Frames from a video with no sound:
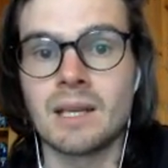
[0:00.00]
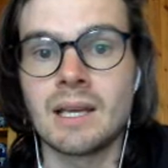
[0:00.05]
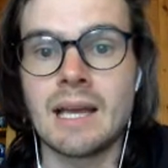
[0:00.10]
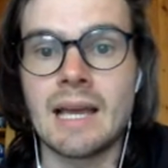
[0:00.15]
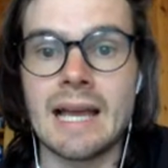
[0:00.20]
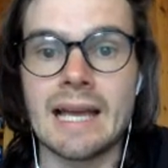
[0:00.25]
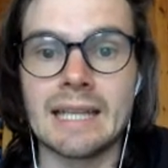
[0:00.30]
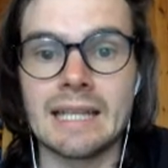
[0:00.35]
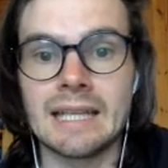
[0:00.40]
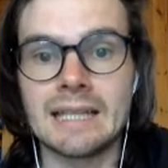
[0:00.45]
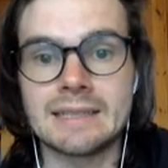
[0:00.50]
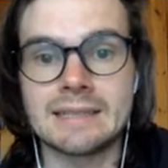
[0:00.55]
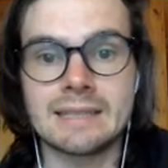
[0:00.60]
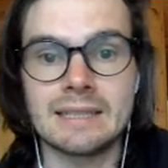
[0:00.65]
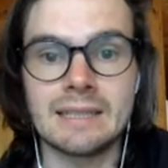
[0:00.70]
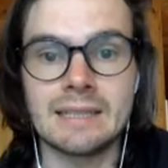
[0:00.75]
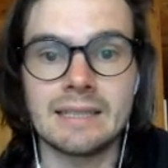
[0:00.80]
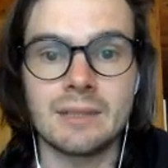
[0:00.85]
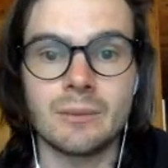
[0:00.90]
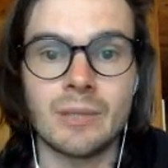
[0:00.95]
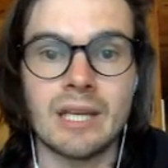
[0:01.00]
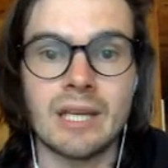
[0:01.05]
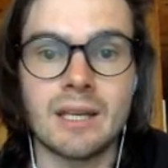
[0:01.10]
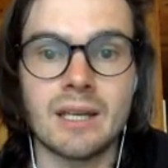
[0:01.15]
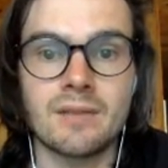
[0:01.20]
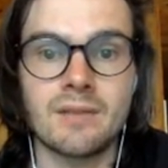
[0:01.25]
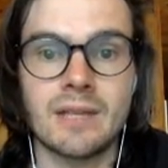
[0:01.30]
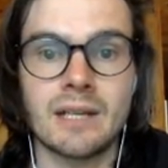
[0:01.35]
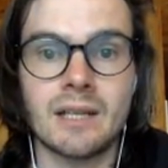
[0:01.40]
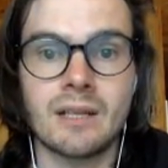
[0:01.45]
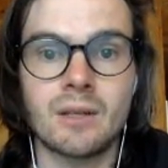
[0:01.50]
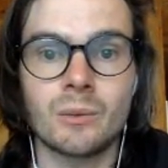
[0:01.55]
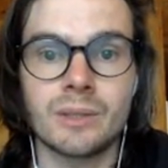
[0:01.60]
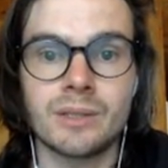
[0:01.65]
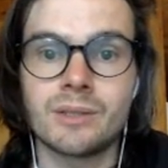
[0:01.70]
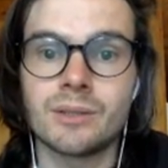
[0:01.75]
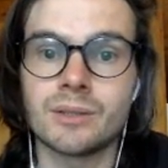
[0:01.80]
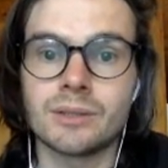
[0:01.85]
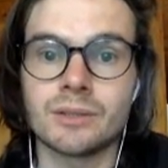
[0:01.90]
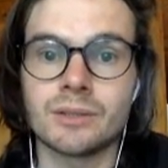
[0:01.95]
and lastly, we have our
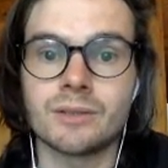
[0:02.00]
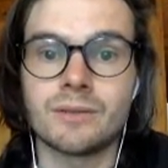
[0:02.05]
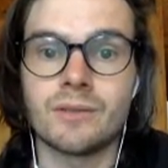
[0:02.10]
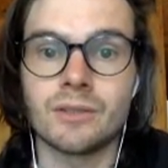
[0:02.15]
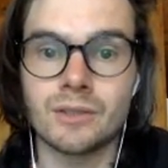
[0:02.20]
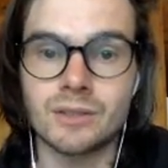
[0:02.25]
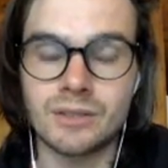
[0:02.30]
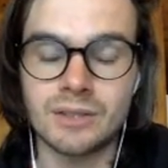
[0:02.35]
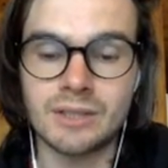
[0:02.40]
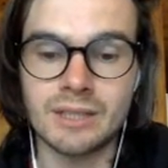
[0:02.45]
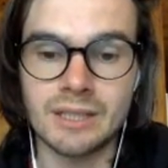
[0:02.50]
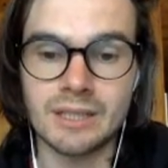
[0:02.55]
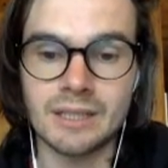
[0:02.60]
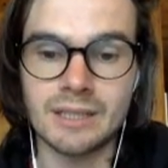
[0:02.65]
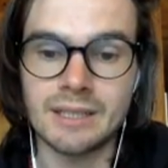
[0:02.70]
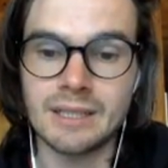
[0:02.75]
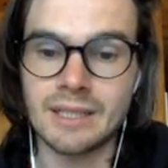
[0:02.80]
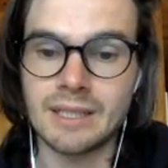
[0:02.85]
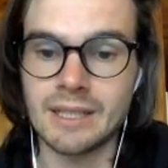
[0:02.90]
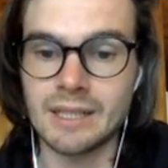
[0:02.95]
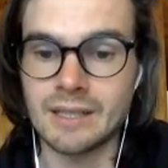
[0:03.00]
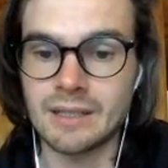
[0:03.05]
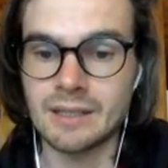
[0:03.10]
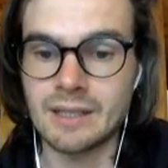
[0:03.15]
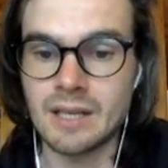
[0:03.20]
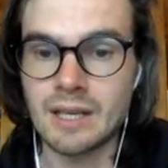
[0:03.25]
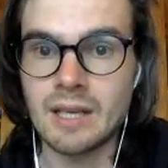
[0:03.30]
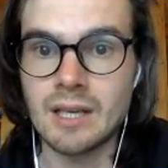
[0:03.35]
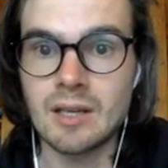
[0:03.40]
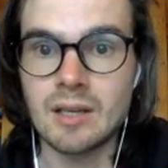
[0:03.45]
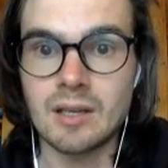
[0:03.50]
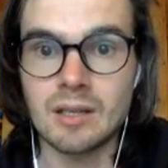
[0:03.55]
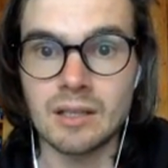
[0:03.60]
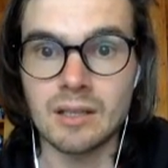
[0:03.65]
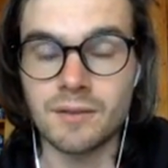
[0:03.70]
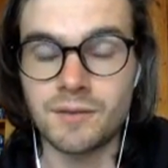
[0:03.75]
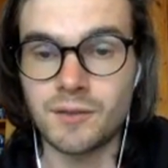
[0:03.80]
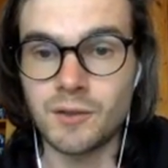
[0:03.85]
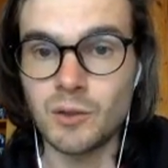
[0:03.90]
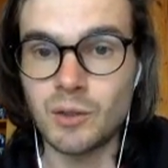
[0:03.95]
wizards versatility.
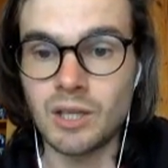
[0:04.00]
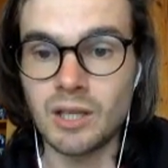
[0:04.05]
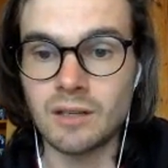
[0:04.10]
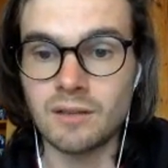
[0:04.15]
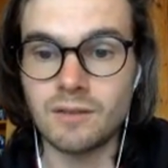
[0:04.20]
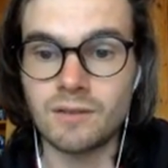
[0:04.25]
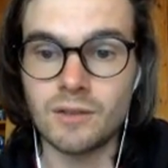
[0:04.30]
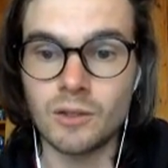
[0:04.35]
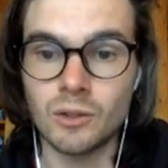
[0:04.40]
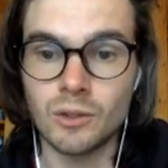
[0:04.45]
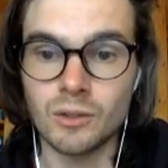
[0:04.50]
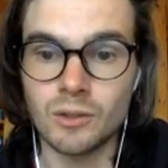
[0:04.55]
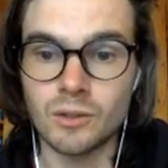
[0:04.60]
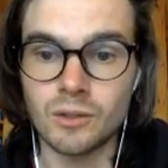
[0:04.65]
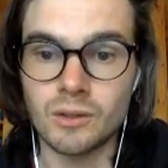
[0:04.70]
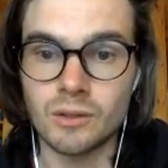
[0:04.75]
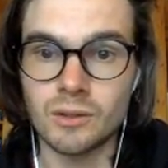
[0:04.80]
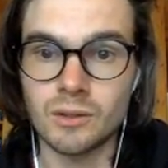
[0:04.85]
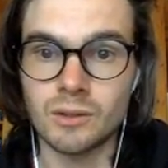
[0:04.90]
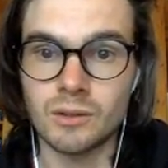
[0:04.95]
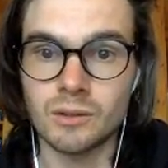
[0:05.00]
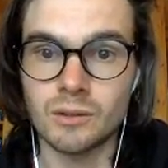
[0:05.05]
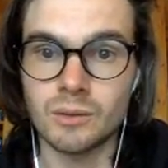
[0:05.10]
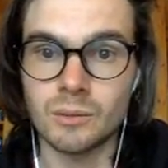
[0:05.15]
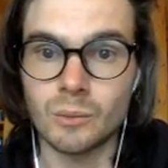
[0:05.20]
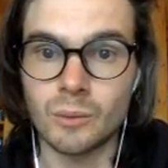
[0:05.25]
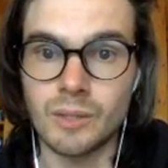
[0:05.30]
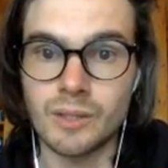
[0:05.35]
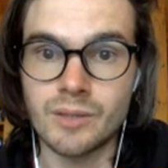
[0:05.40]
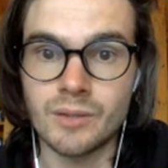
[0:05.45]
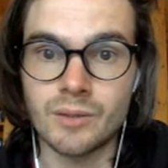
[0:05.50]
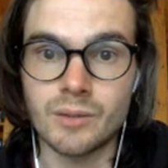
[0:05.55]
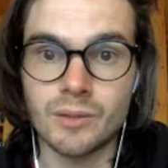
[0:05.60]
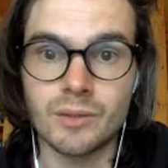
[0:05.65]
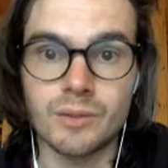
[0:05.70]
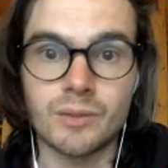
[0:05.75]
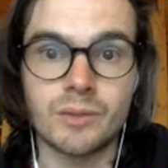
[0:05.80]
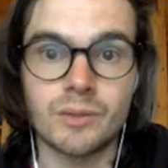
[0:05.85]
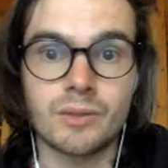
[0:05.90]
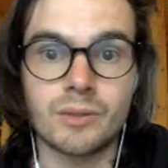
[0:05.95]
If you give your
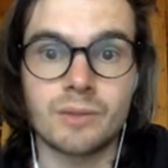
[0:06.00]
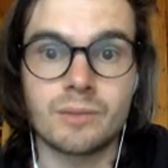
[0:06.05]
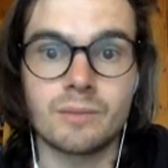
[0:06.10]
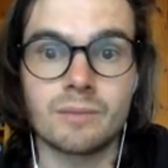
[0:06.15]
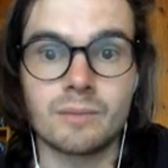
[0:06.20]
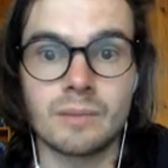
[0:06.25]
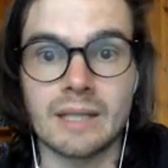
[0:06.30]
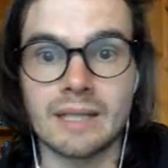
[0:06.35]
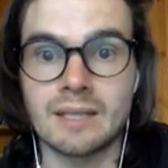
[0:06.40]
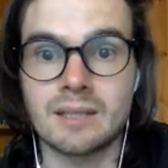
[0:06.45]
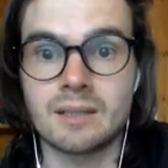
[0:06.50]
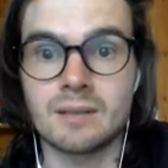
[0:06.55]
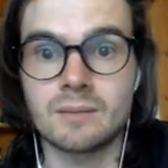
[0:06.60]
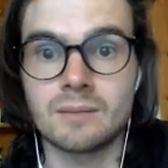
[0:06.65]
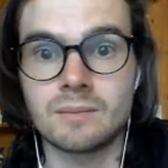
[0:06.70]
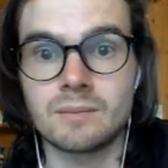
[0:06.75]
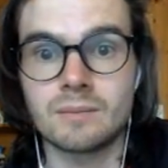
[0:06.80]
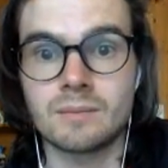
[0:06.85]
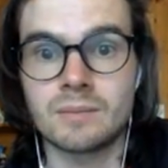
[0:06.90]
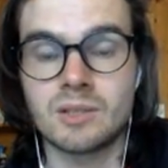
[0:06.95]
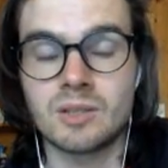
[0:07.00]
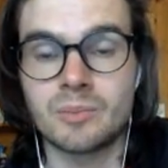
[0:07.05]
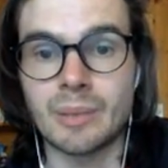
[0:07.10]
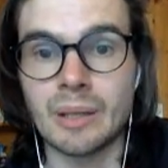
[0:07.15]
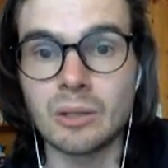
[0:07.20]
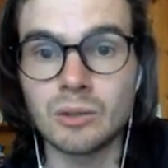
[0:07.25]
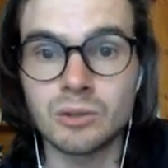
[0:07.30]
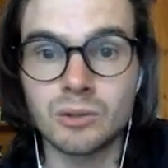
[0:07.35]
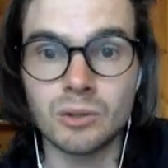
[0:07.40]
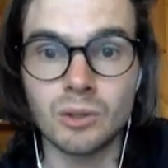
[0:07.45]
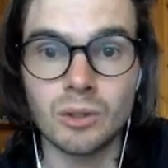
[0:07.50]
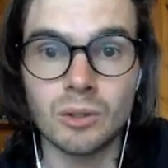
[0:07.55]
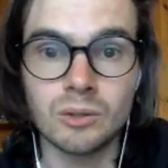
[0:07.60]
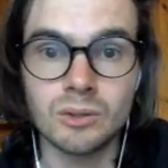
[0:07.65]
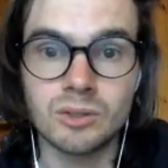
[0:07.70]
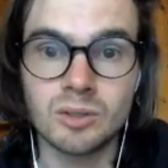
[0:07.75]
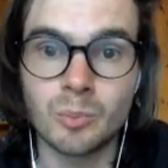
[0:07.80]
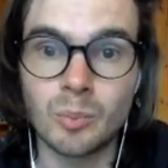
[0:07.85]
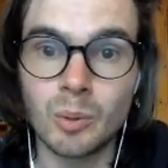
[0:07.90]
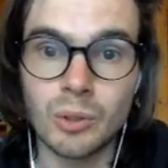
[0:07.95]
wizard like spell
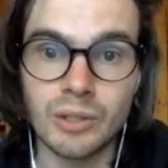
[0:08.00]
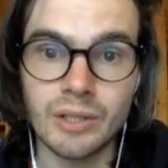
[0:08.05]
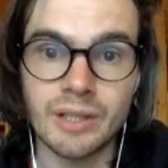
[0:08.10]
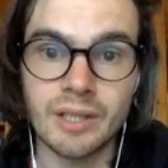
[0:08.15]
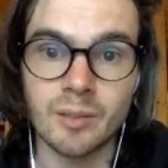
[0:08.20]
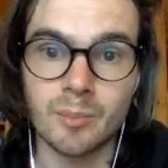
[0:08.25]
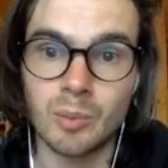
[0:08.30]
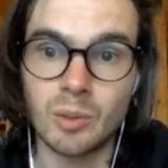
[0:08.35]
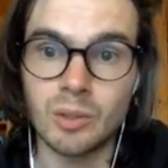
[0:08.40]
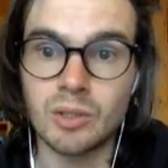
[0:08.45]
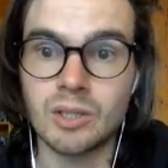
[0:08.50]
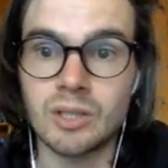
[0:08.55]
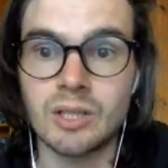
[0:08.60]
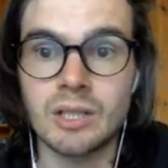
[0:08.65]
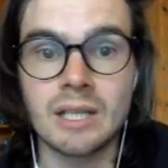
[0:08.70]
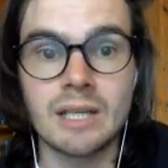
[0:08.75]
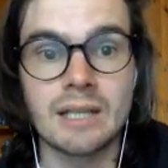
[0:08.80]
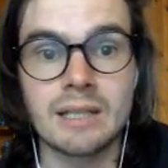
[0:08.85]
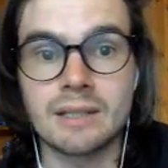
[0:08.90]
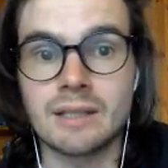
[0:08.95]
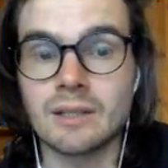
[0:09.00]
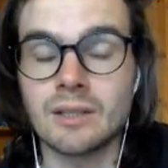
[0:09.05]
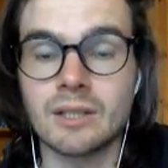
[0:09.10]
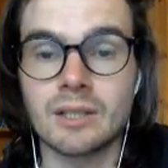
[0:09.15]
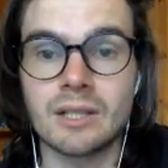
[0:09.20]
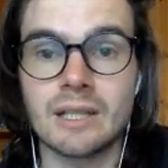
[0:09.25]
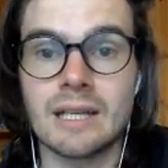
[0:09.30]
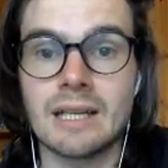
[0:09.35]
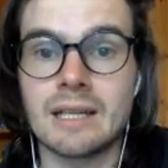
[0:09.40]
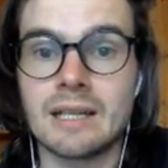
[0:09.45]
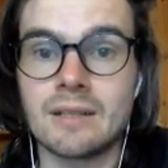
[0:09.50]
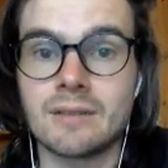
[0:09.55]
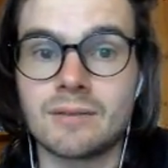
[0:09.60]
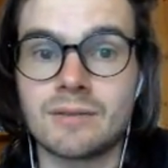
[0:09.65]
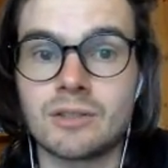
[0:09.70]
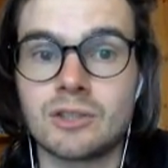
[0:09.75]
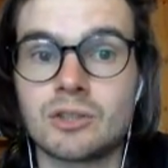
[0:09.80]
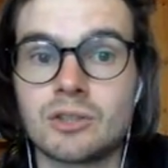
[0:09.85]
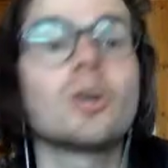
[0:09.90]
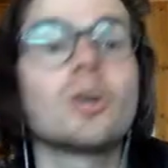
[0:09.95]
scrolls to put in their book, they're going to have
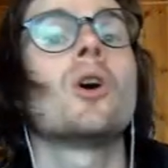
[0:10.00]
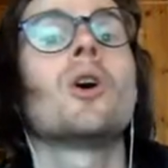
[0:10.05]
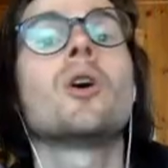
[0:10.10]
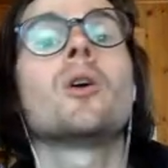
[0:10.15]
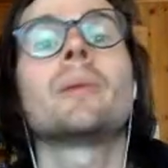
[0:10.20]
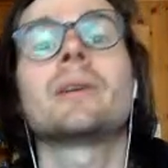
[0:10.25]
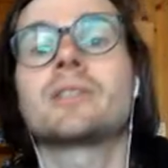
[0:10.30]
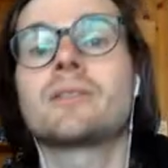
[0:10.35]
so much